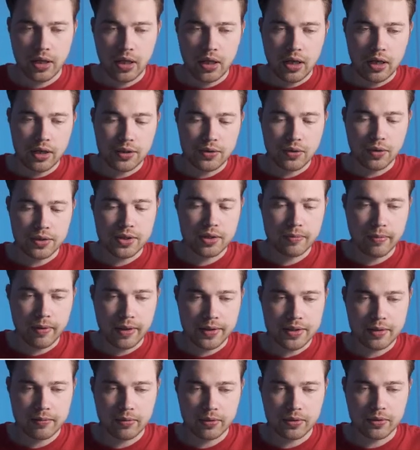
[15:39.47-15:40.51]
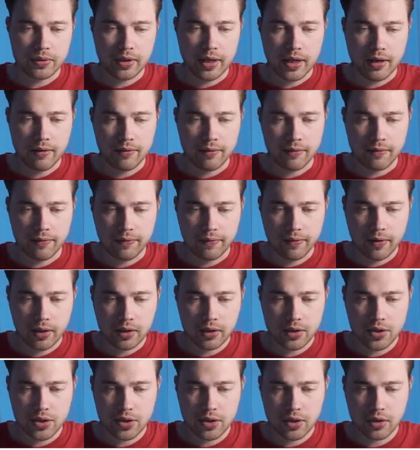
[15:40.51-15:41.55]
It's also possible to have
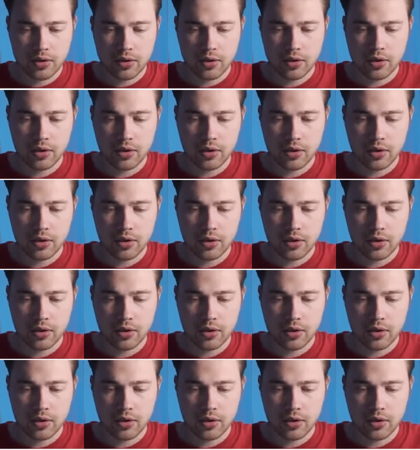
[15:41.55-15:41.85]
function